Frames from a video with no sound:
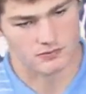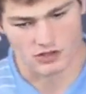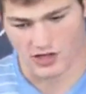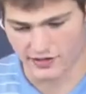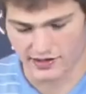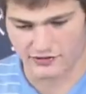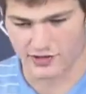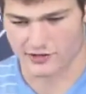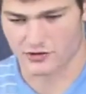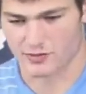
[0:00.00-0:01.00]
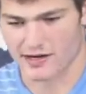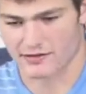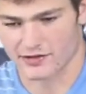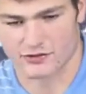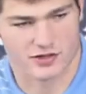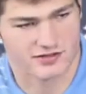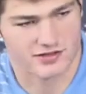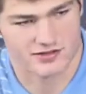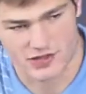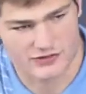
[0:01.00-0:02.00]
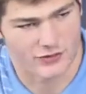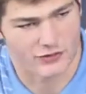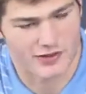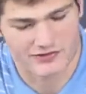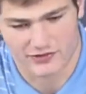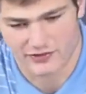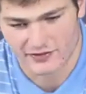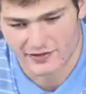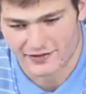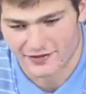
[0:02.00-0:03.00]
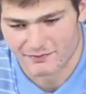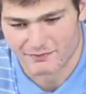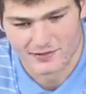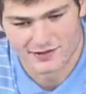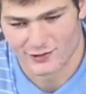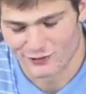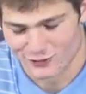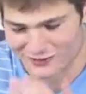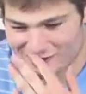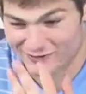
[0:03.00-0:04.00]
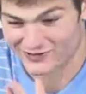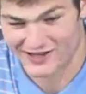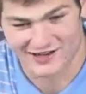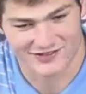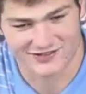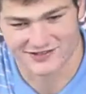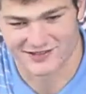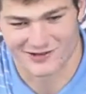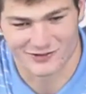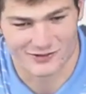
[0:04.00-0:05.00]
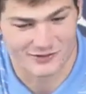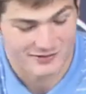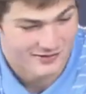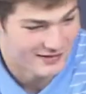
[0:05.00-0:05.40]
No, I think that's credit Coach Brown. You know, trusting us, as I told him after, you know, the fourth down to Josh, and you know,